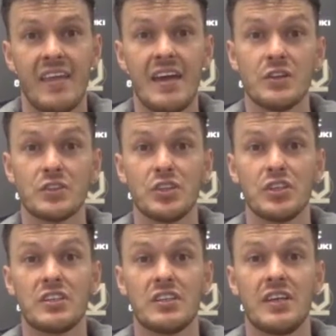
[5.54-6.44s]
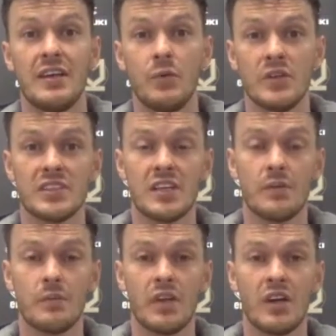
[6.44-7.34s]
Yeah, it was good. It was
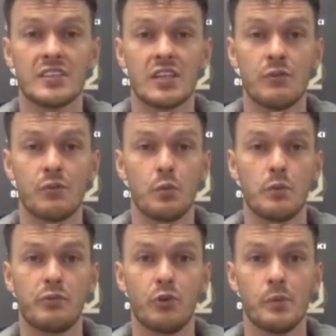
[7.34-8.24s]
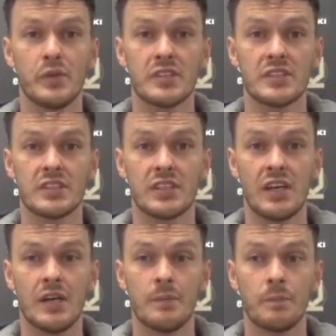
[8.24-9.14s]
a nice, comfortable performance.
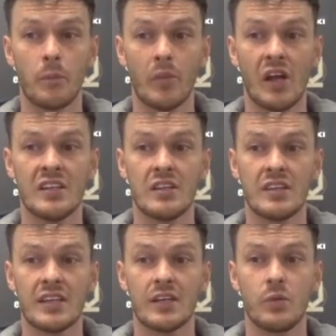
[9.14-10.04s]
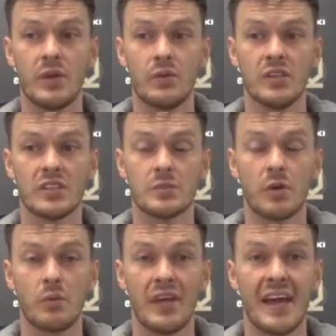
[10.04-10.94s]
I didn't think we was
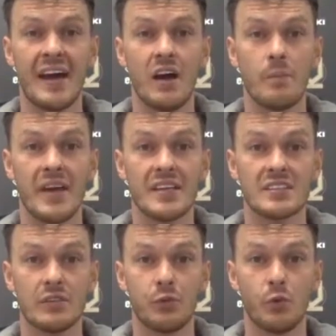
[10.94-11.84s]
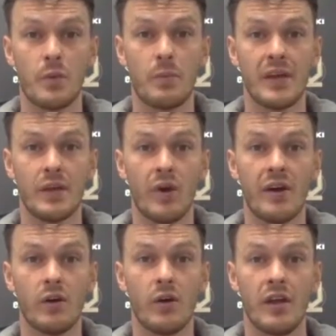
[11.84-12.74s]
probably at our best. I thought we played
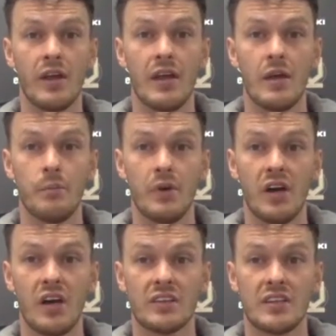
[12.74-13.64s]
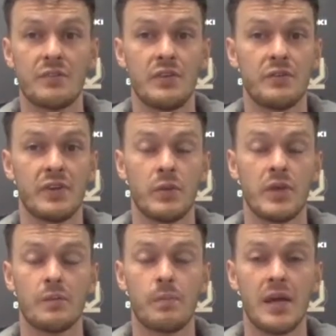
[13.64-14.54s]
well, but I definitely think
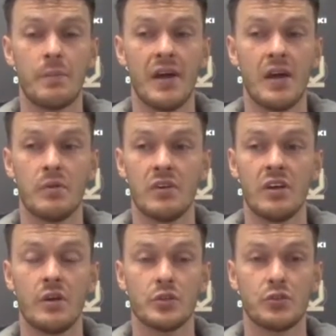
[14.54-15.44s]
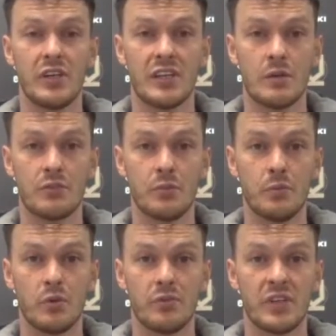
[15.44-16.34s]
we could play better. But no, it was really
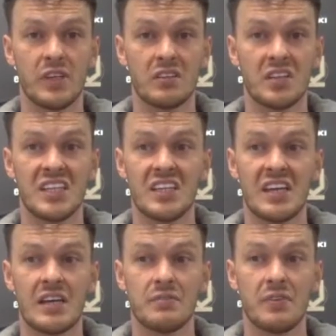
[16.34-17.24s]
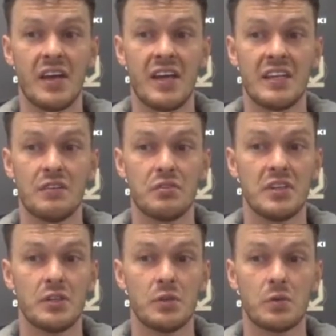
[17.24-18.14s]
comfortable. I think they didn't have any
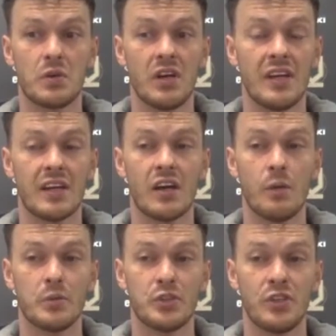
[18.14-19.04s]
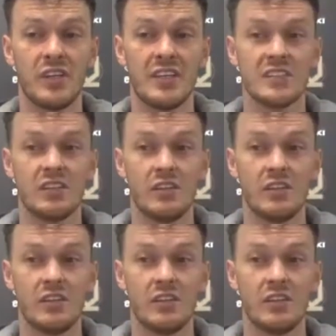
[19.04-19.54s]
real clear-cut opportunities.